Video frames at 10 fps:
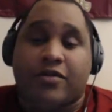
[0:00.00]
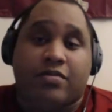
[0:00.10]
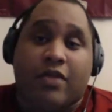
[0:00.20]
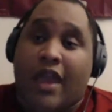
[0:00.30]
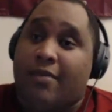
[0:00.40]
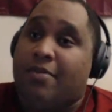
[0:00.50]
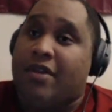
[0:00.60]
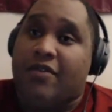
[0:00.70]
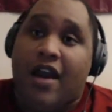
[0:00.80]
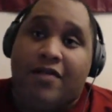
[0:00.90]
Hey, Ben
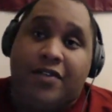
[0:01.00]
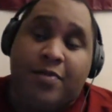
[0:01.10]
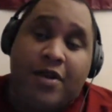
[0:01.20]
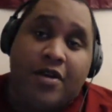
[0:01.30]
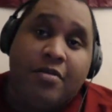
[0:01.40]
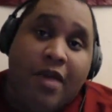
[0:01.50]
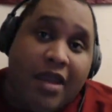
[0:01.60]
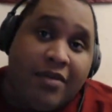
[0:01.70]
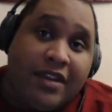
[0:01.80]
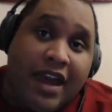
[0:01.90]
Roethlisberger might
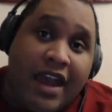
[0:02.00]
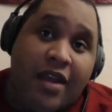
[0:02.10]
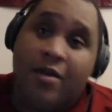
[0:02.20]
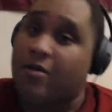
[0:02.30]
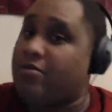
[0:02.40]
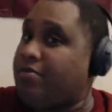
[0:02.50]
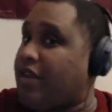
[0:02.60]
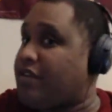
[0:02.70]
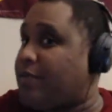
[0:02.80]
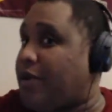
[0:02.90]
retire.
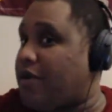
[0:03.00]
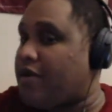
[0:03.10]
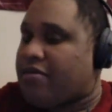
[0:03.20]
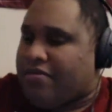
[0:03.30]
Pittsburgh